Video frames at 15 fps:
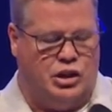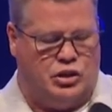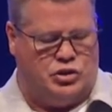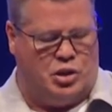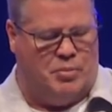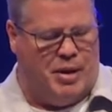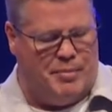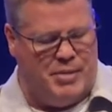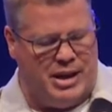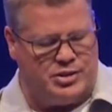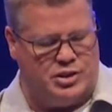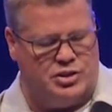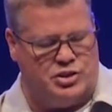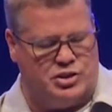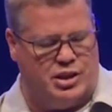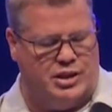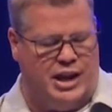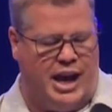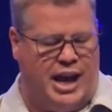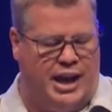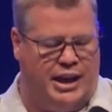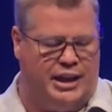So my message
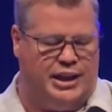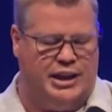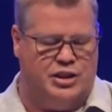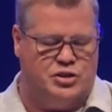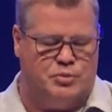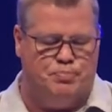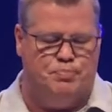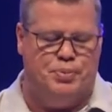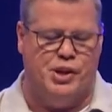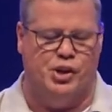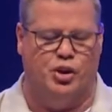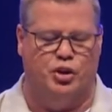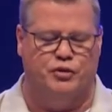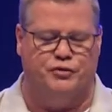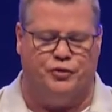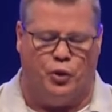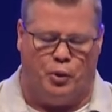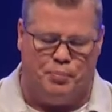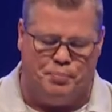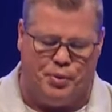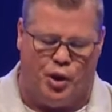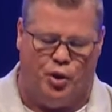today is build for
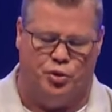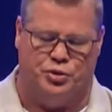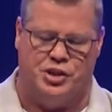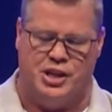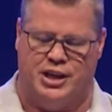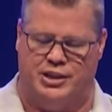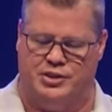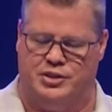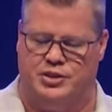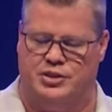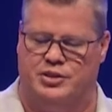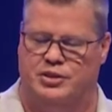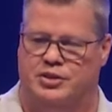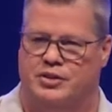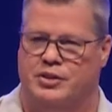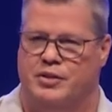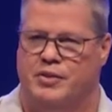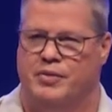boldness.